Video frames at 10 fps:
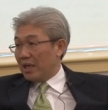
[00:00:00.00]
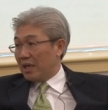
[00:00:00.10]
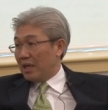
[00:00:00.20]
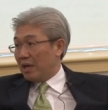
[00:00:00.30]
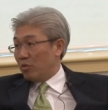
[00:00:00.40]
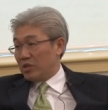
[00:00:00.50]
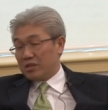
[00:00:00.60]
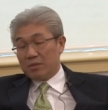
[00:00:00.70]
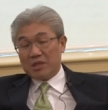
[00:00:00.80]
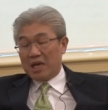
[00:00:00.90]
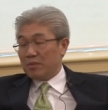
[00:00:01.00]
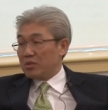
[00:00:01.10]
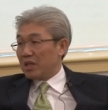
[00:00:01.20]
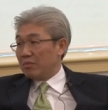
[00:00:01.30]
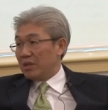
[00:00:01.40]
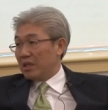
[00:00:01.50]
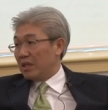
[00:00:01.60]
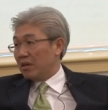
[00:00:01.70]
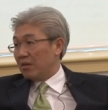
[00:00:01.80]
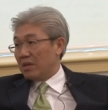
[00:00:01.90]
uh, which sometimes can be
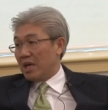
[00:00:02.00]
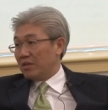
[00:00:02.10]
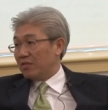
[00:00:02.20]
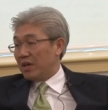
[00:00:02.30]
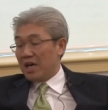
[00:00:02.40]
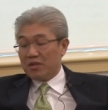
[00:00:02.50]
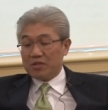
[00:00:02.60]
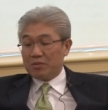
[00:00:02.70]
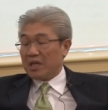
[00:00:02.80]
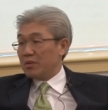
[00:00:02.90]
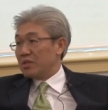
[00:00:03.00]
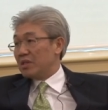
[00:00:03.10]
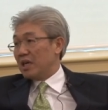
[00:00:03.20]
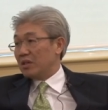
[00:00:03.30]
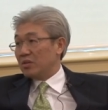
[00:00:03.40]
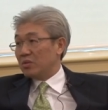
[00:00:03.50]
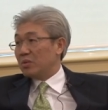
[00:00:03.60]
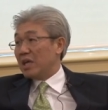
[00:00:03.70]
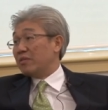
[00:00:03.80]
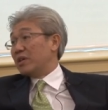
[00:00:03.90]
you know nine to five, mm. sometimes nine to
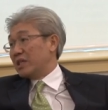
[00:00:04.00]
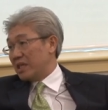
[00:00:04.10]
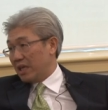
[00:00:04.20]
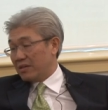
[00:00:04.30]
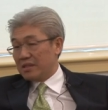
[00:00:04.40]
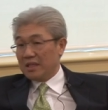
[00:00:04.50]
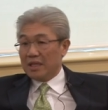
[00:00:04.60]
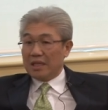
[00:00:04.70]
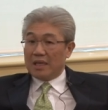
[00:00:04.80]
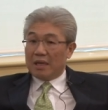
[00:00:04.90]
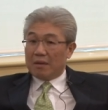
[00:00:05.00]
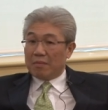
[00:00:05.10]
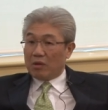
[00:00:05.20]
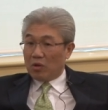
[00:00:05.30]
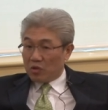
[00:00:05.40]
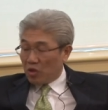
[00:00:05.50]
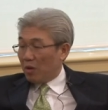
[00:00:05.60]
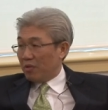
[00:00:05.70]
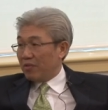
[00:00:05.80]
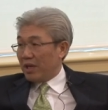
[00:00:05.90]
whatever it takes. But on
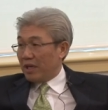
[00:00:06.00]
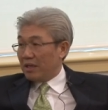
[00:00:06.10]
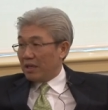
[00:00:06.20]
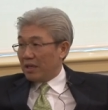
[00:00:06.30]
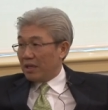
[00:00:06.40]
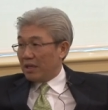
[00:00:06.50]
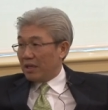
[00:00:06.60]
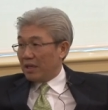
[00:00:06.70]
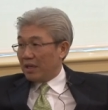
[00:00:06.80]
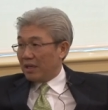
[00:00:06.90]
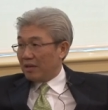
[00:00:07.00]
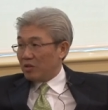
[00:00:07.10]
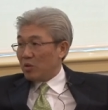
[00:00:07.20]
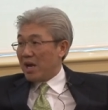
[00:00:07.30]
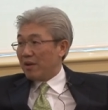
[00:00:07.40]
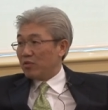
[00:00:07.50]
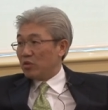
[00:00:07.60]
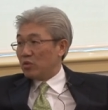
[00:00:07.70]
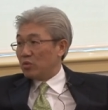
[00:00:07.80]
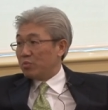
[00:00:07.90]
top of that, uh, uh you have
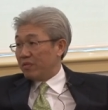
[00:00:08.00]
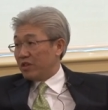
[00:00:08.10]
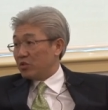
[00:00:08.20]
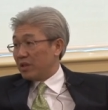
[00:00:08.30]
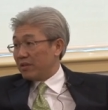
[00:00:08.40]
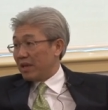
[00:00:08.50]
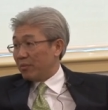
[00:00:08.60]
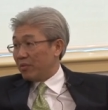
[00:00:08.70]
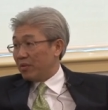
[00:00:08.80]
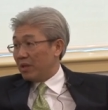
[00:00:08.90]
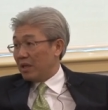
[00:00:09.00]
to do professional exams